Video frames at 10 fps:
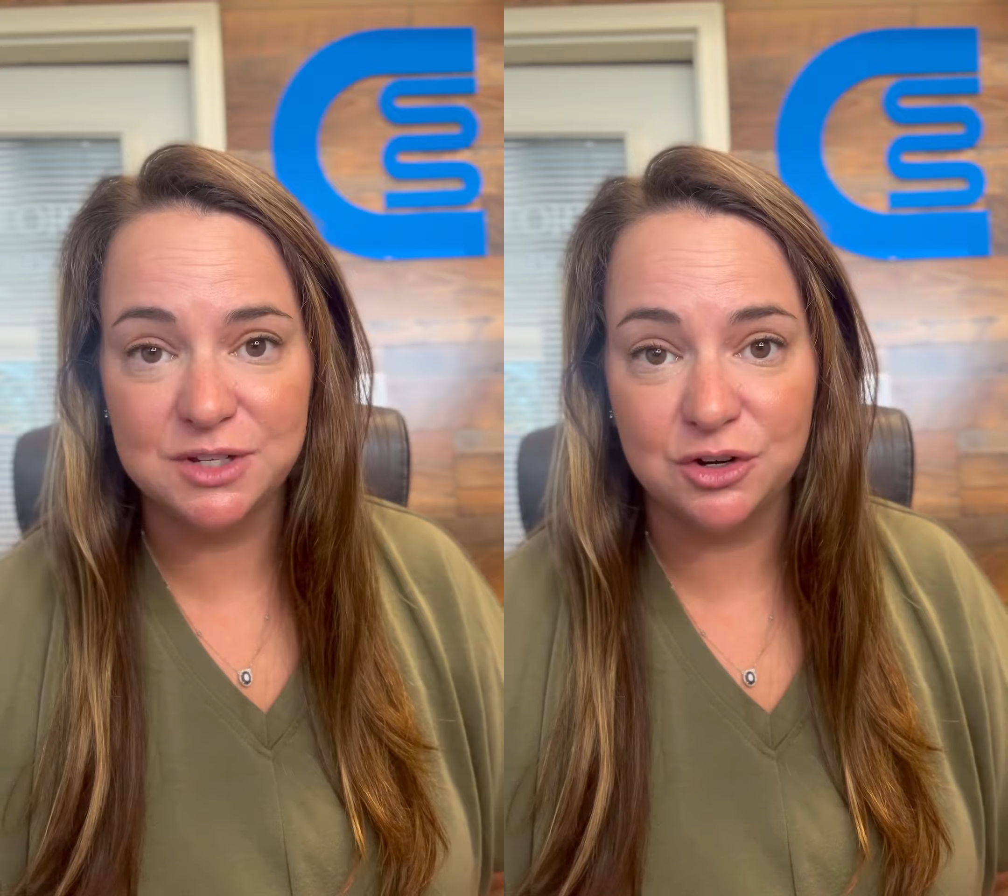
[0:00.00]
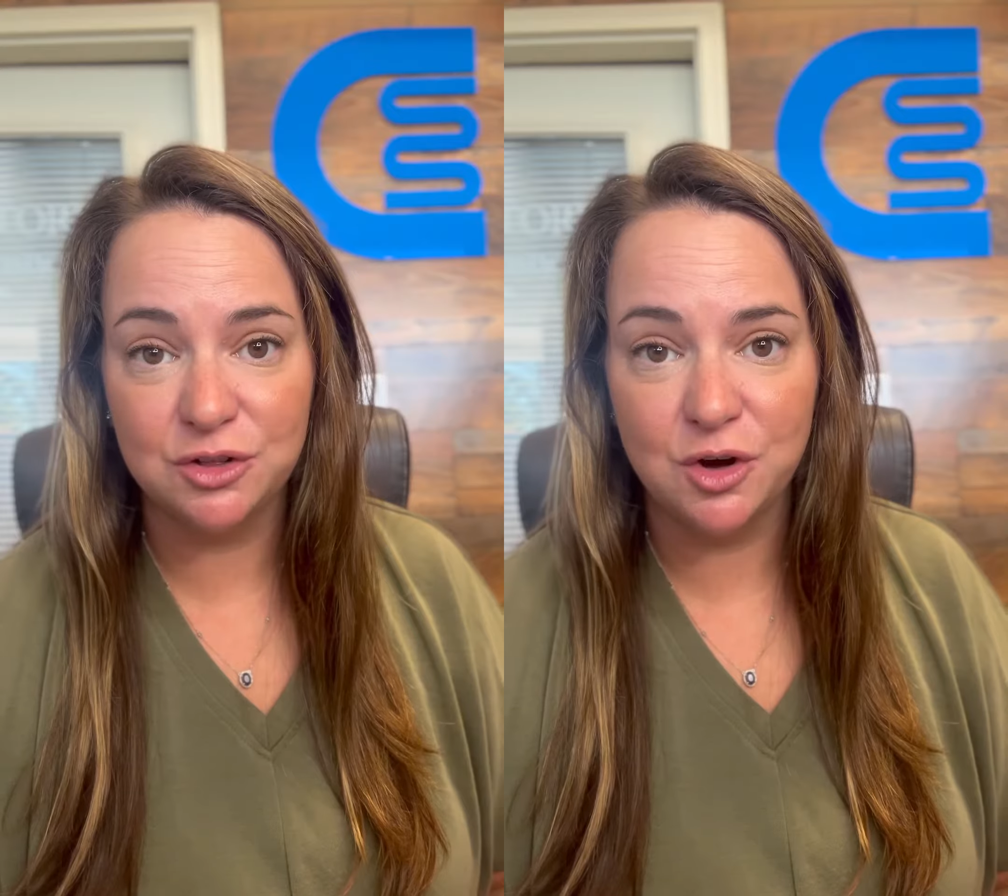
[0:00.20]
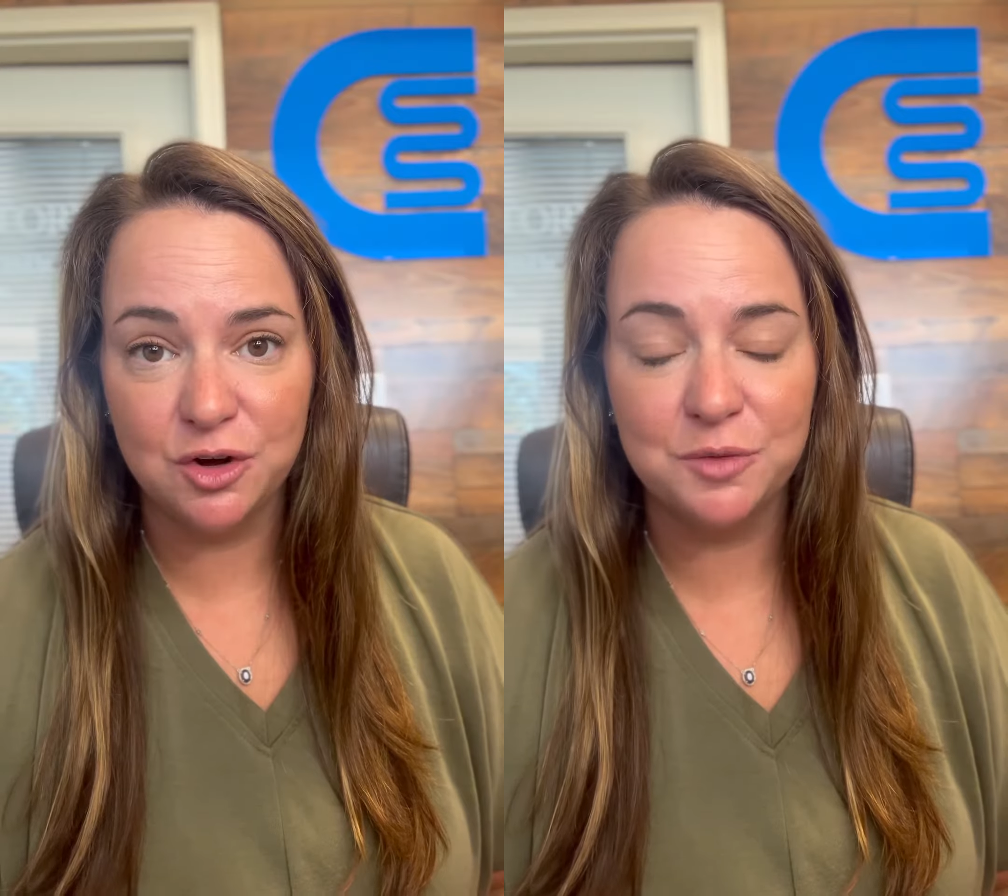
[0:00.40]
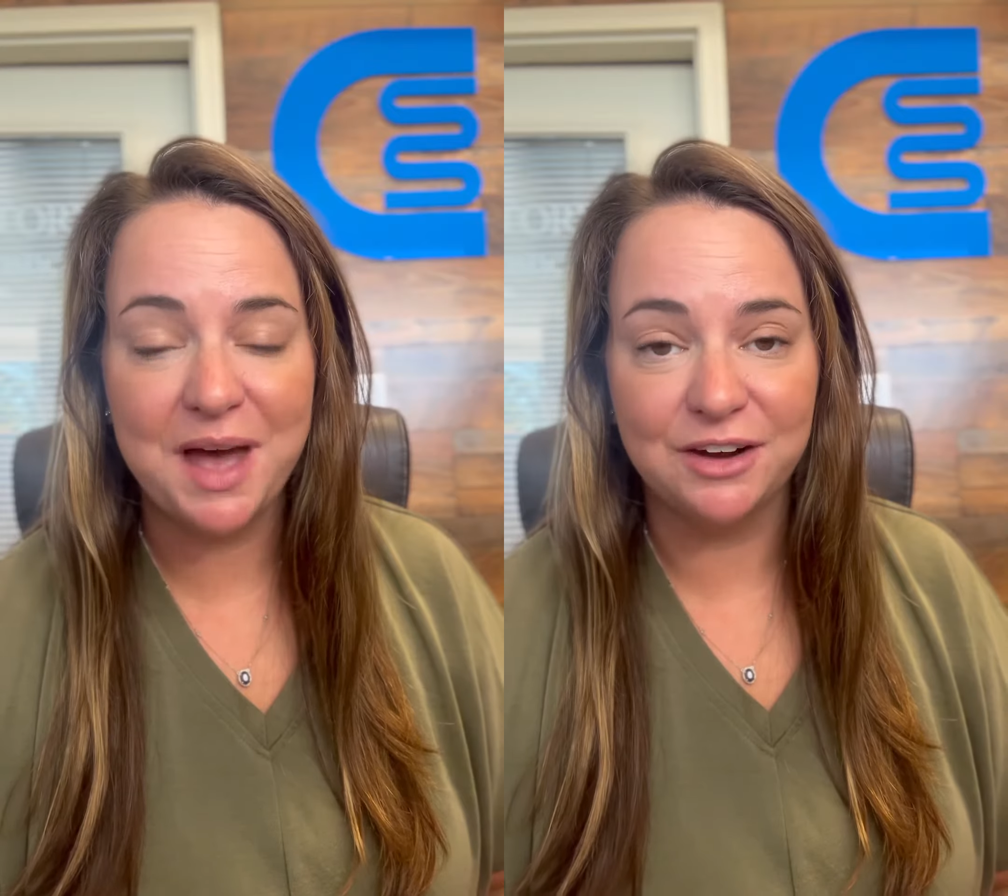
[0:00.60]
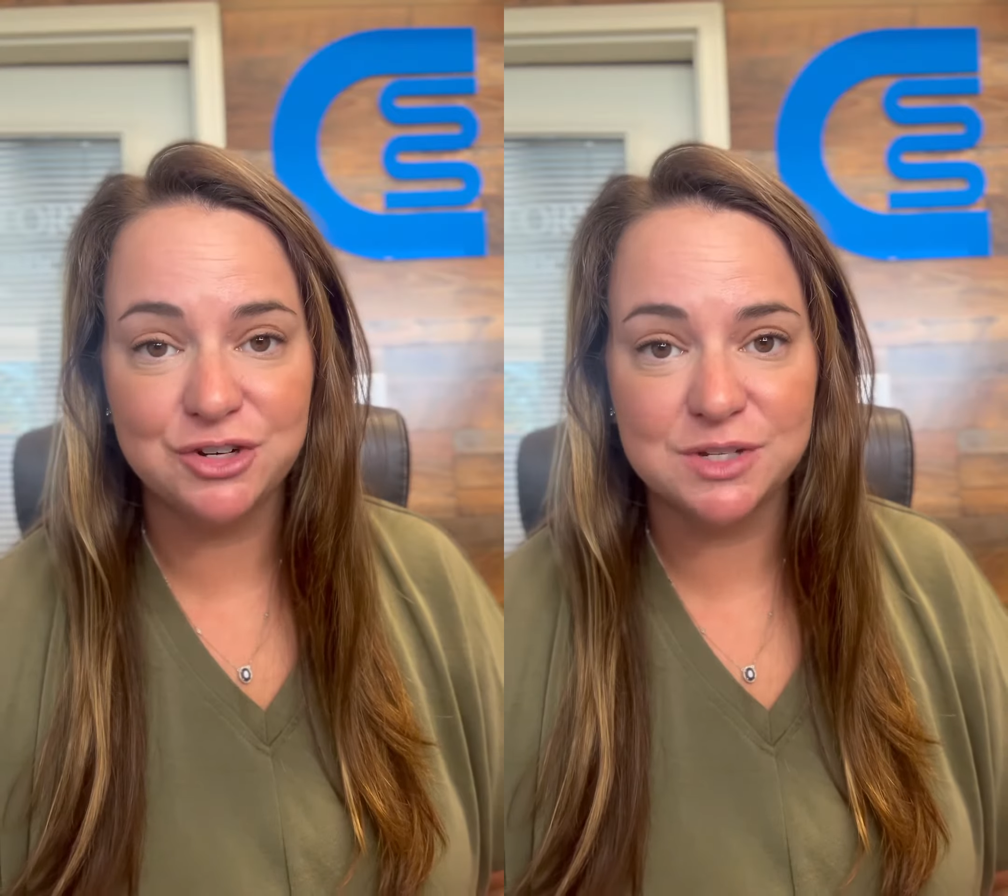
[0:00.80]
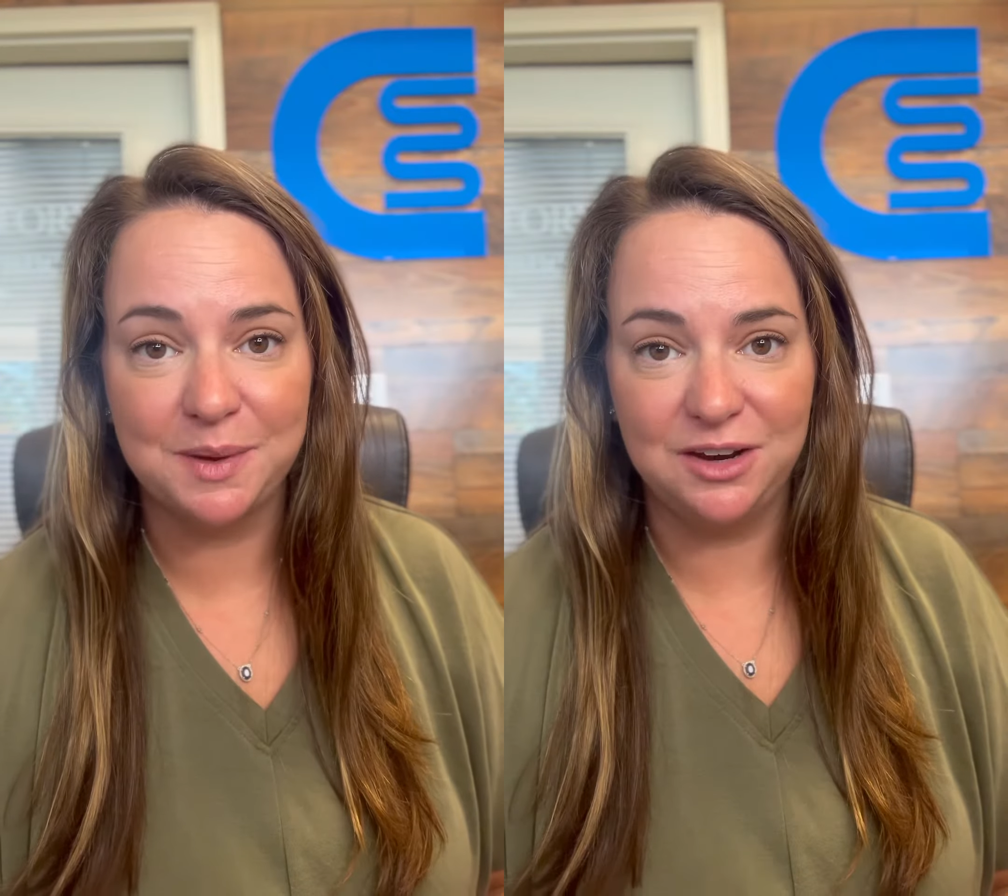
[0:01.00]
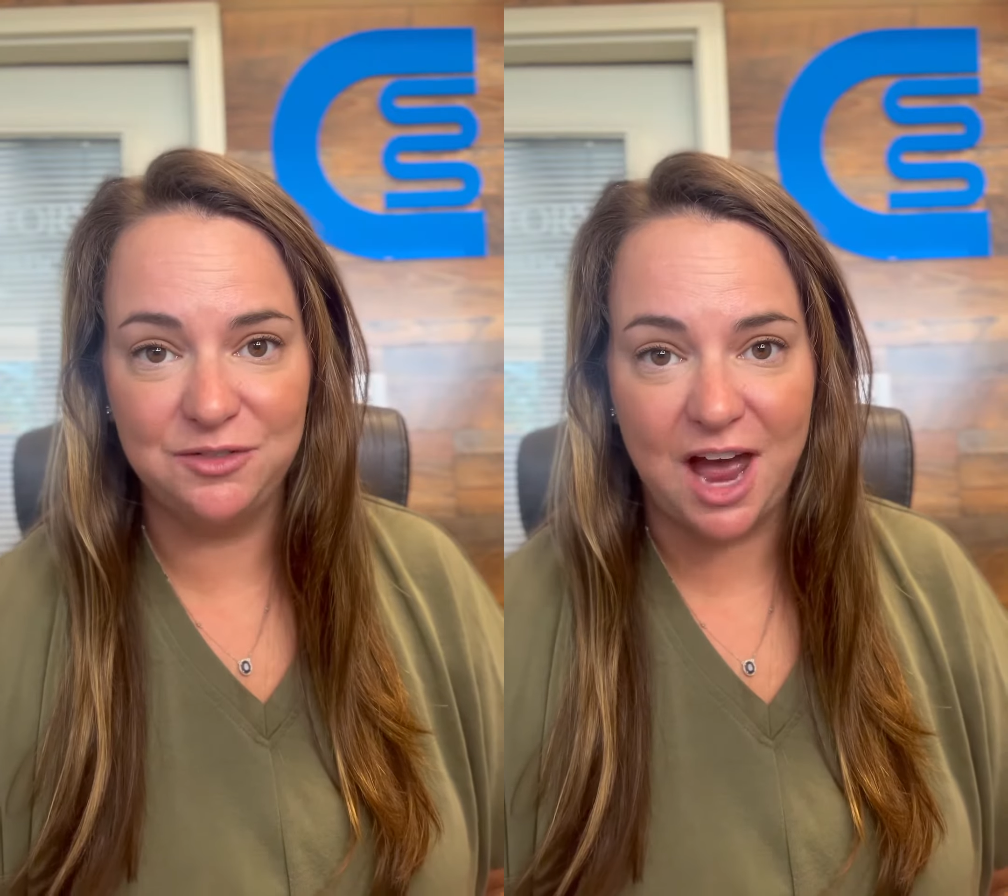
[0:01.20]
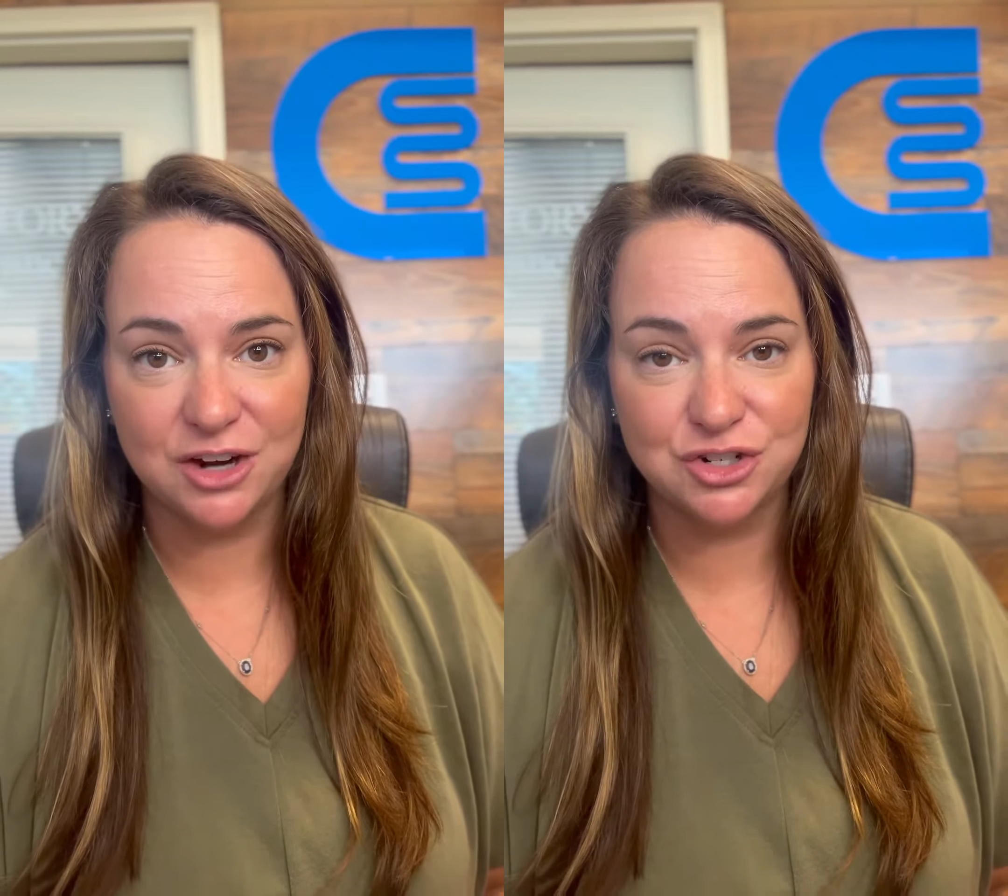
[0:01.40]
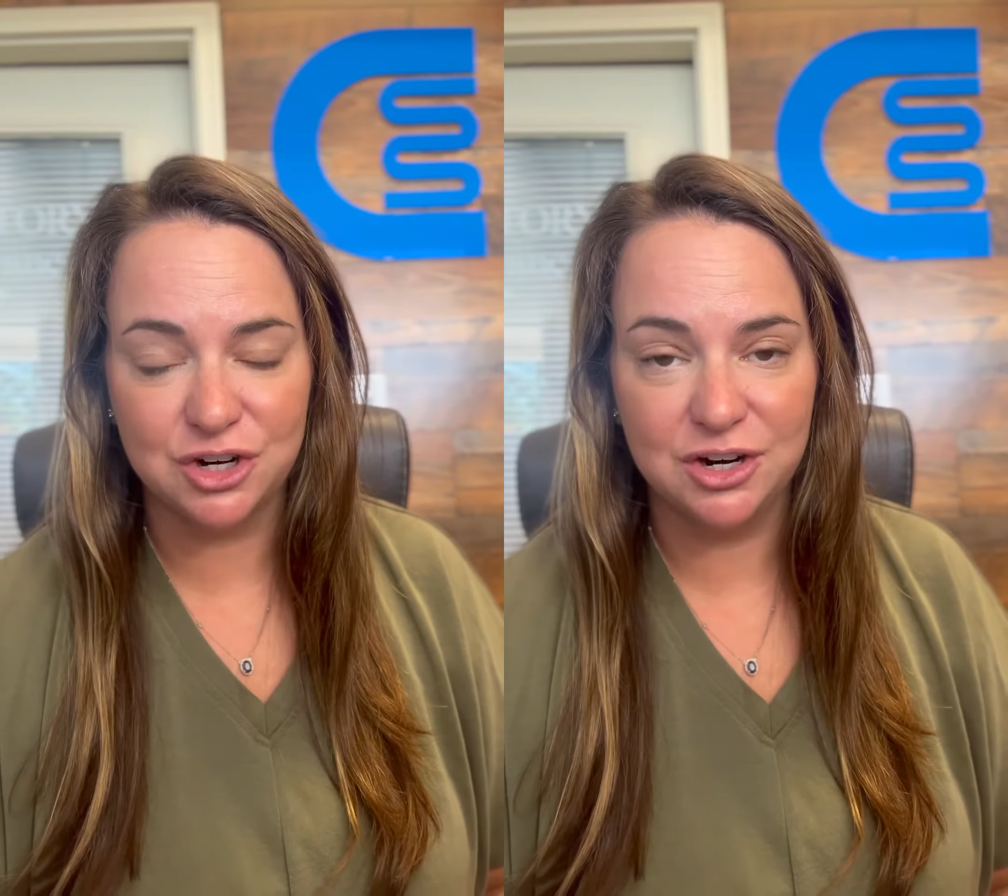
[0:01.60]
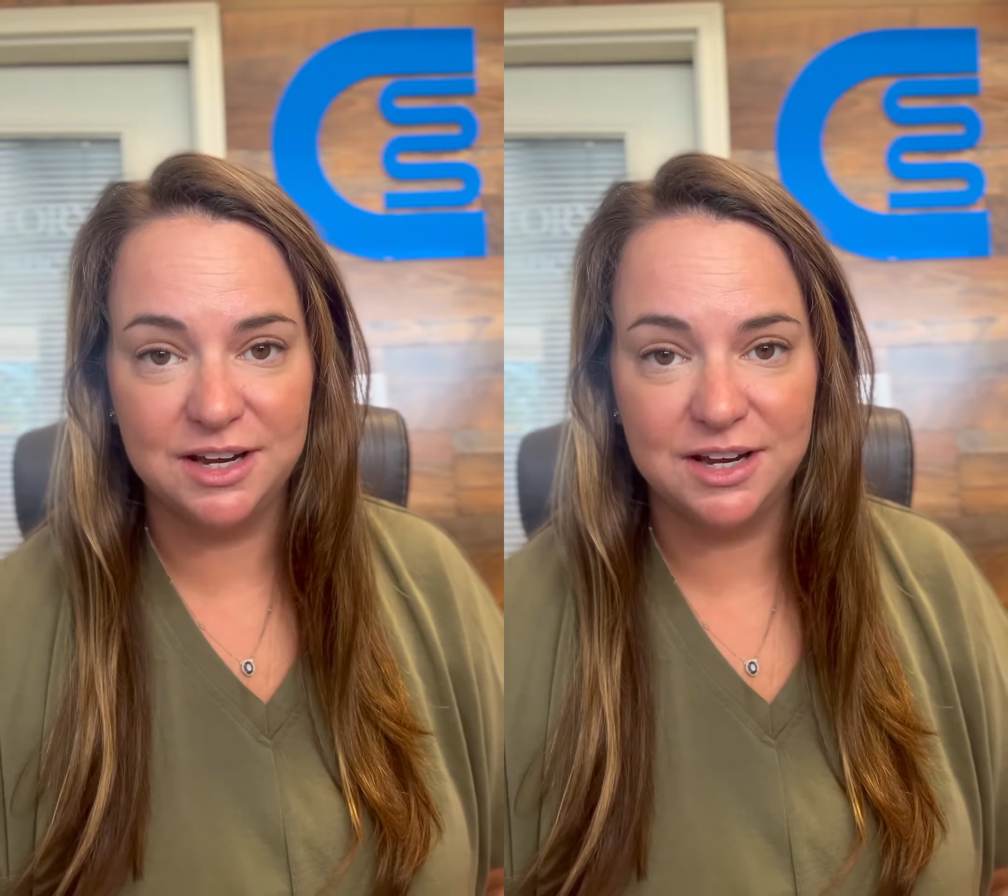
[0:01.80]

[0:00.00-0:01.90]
your local mattress manufacturer